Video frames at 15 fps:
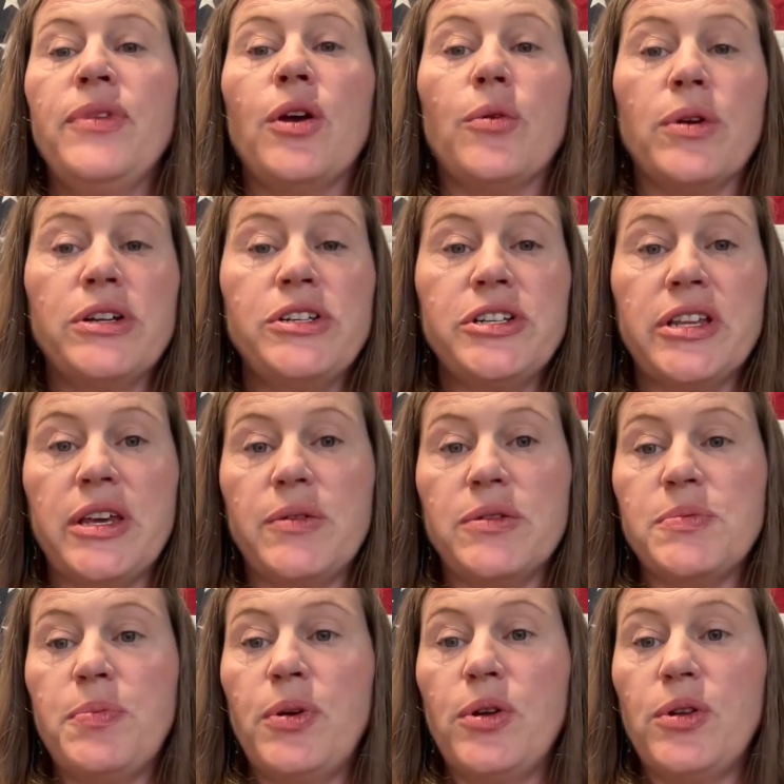Originally, it
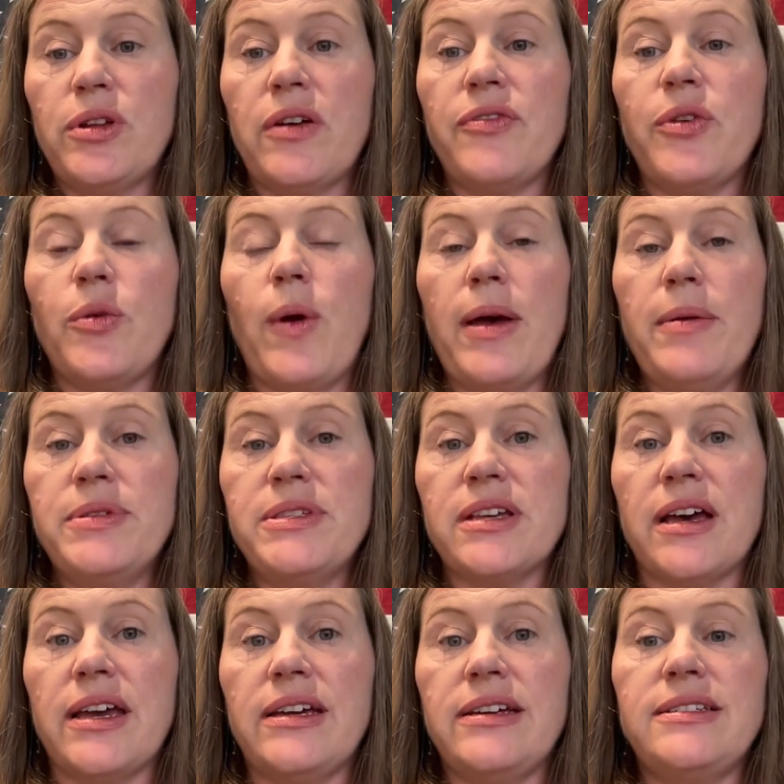was pulled off the
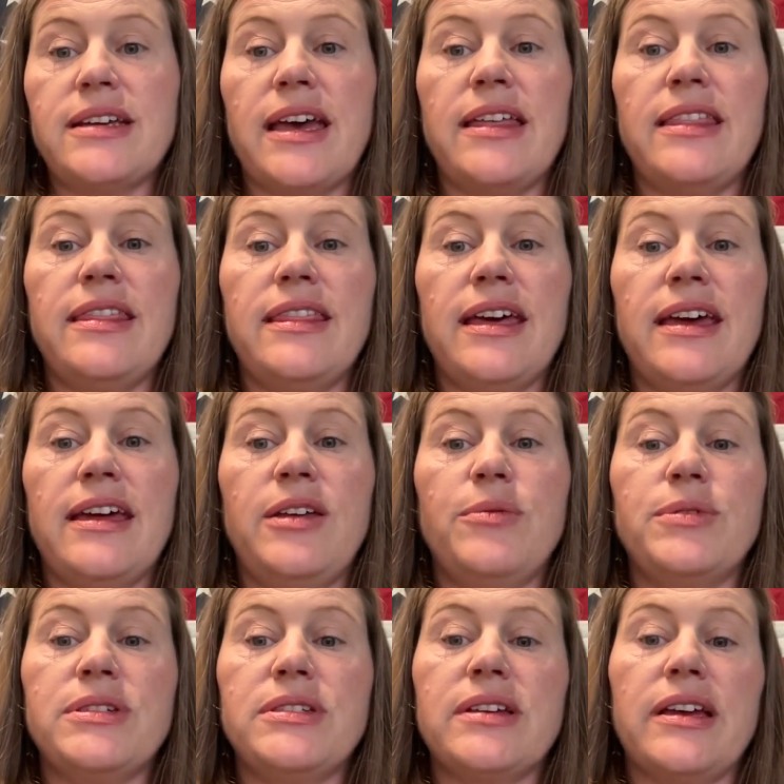website and then
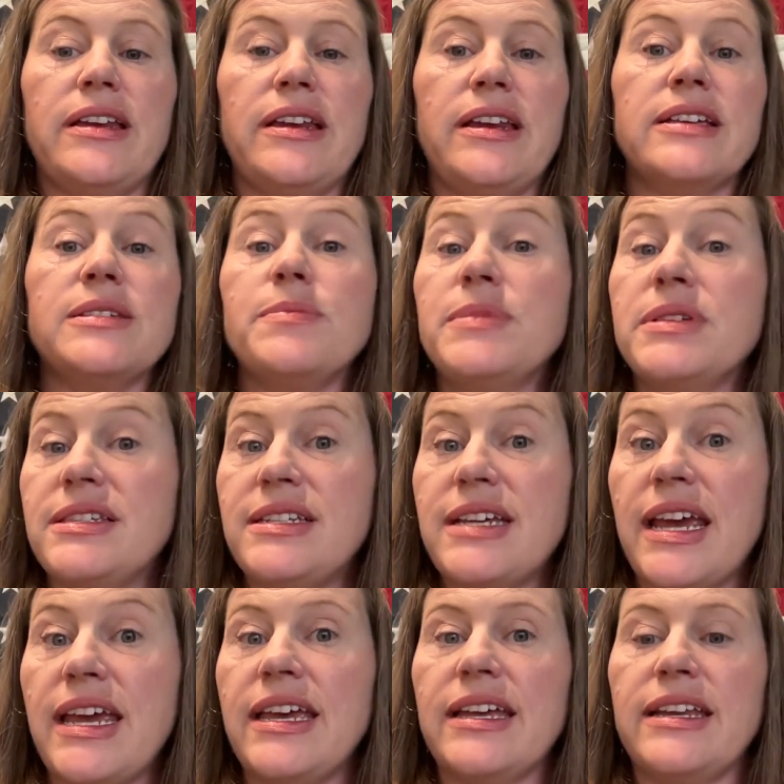it was cited as a
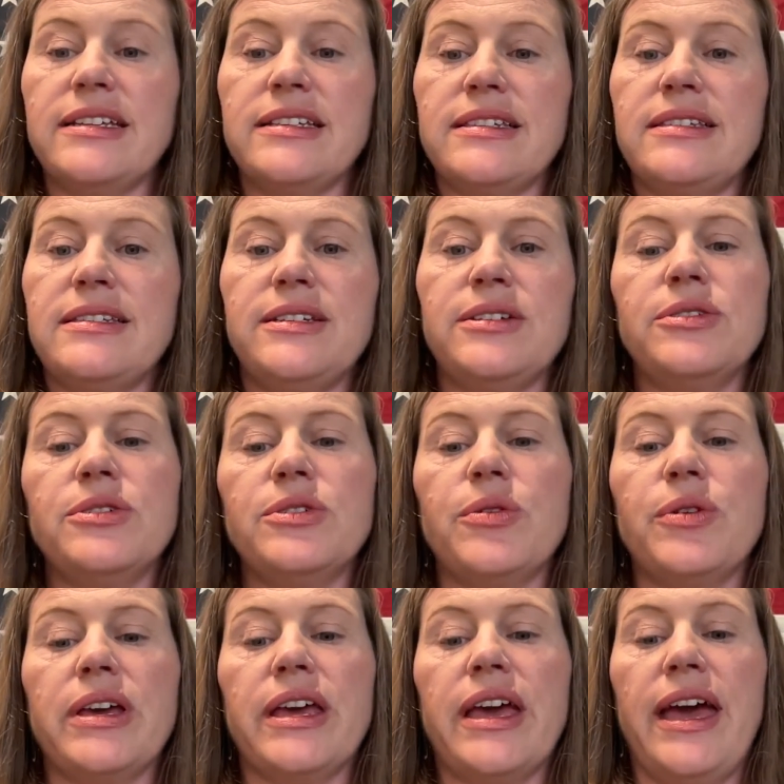mistake and it's still
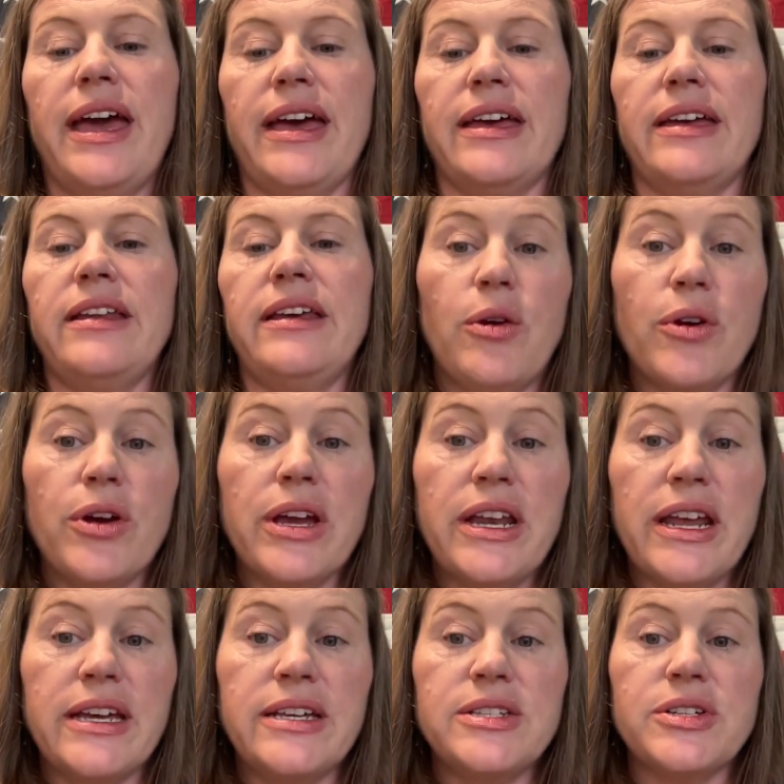going ahead. The
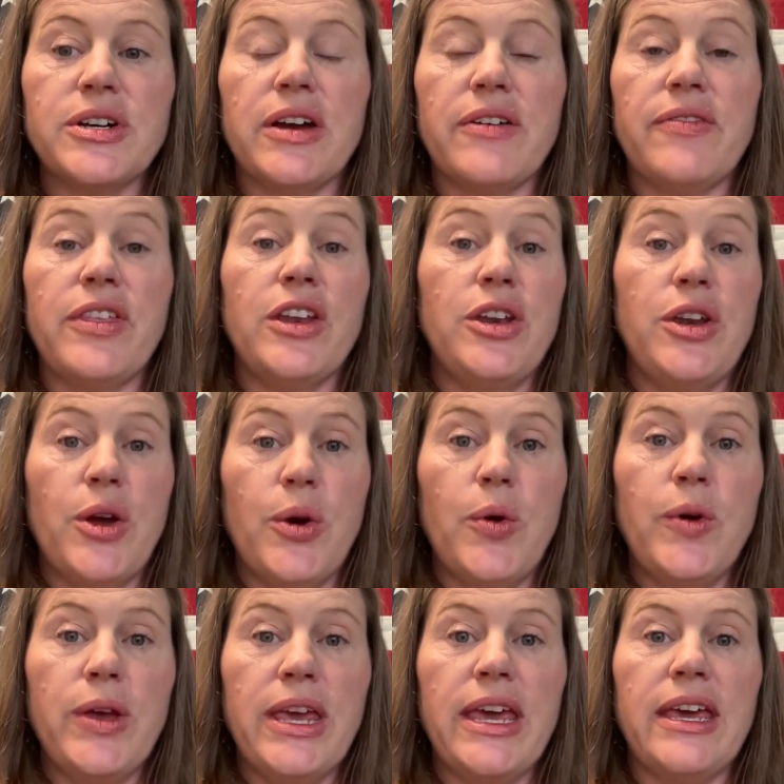organizer of the
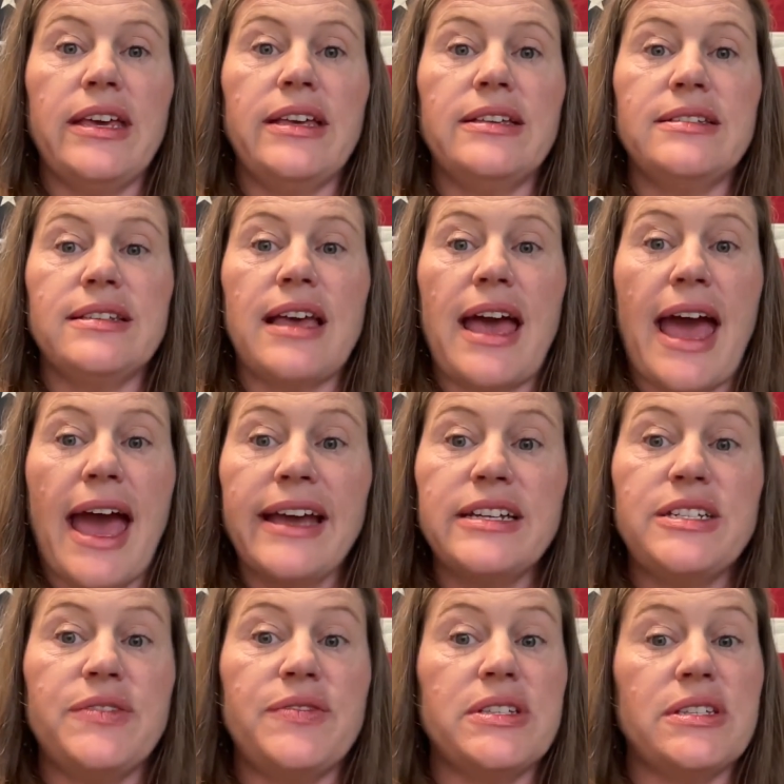No Kings
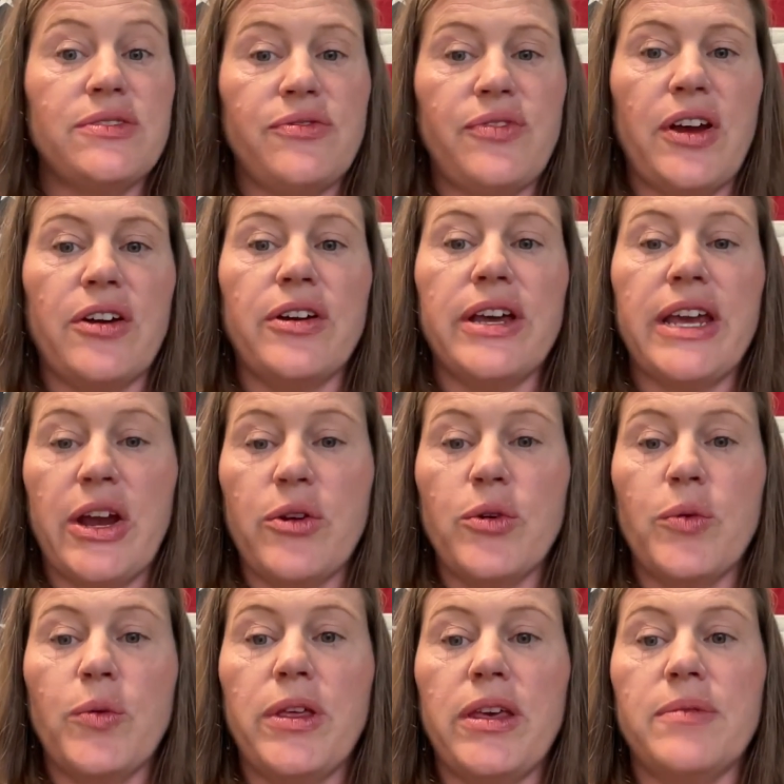activist fair,
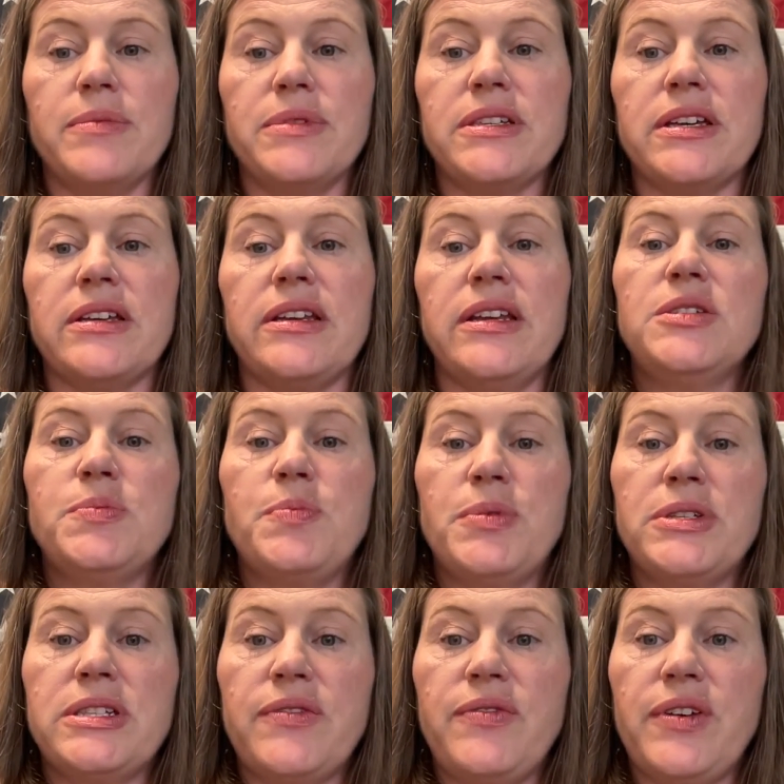Carol Williamson,
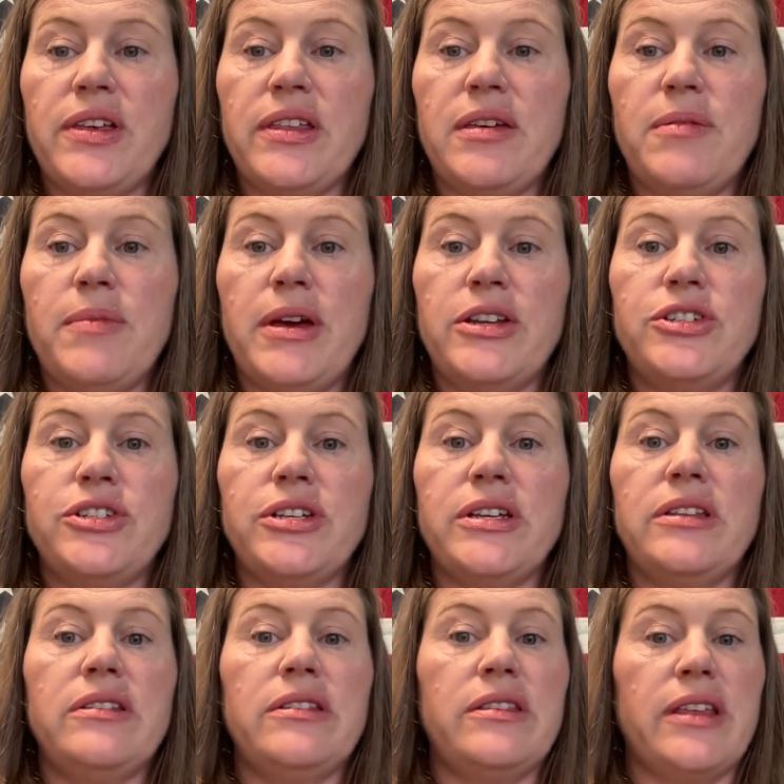specifically
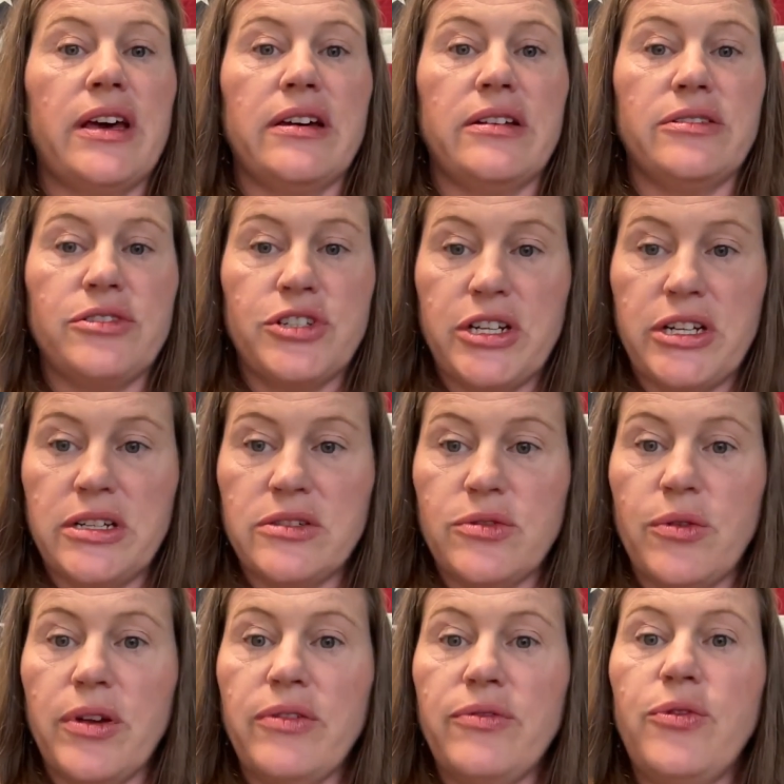mentioned that she is
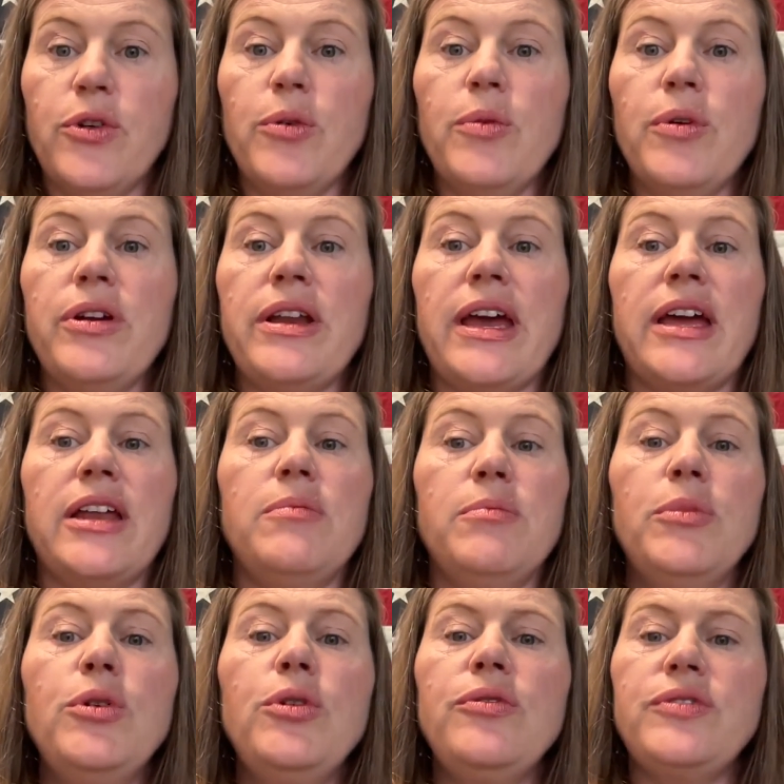going forward and
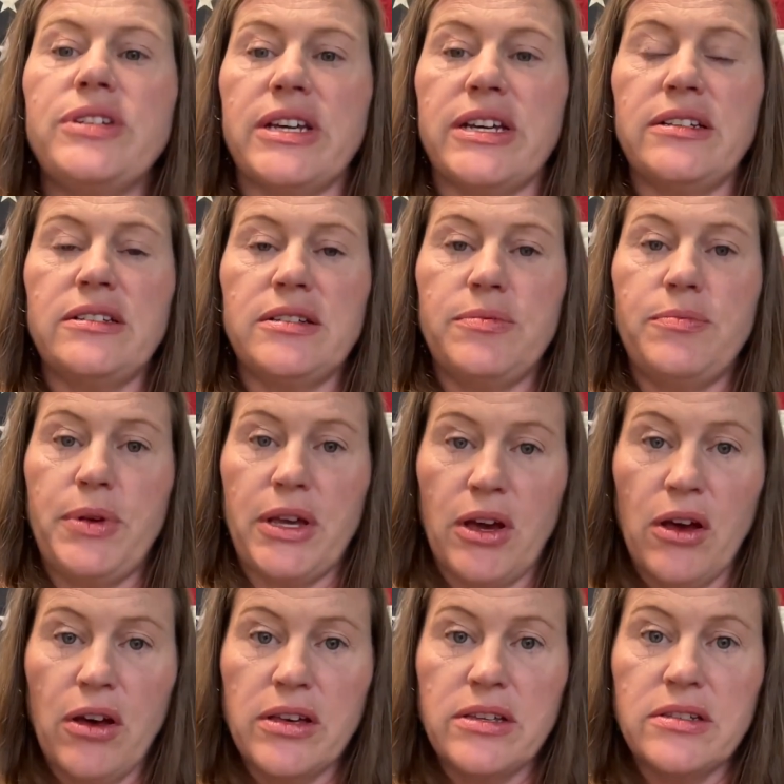moved it
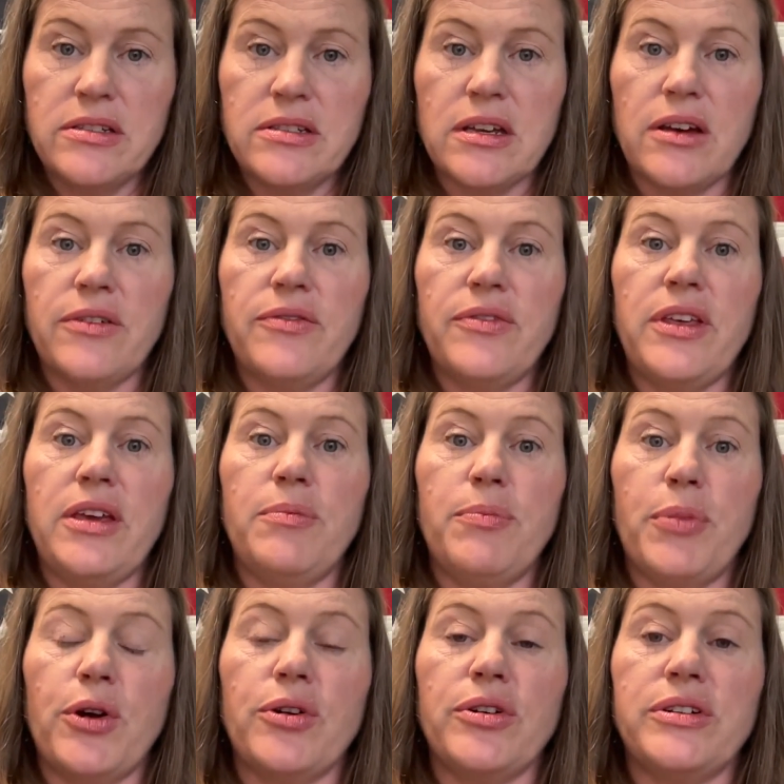because of the
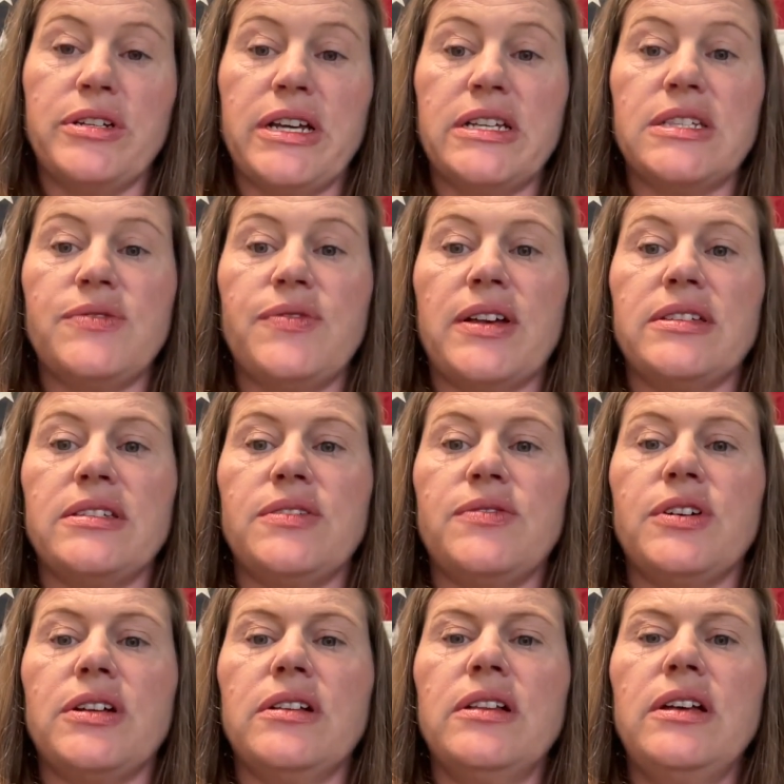Parker Days
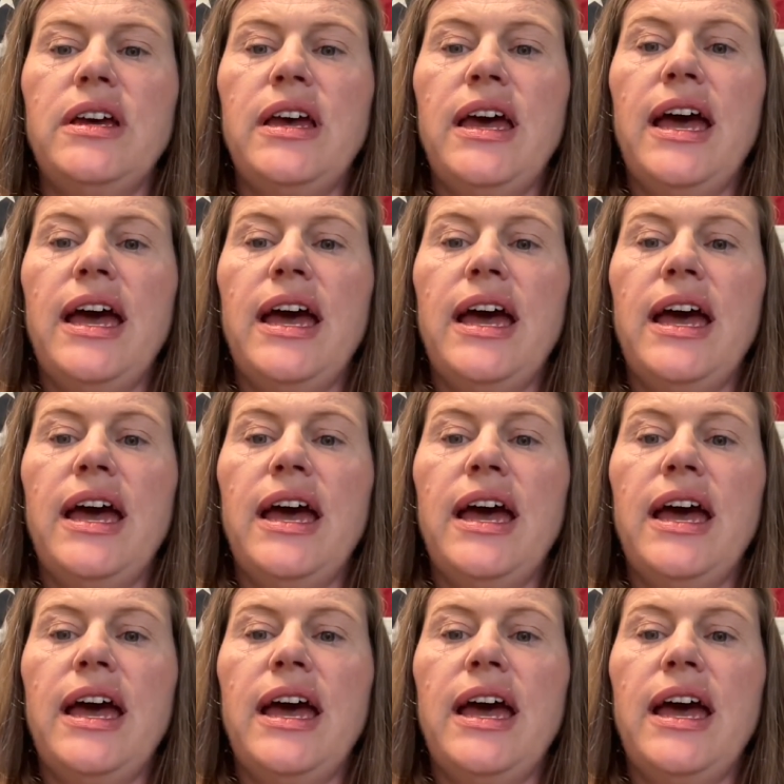Festival.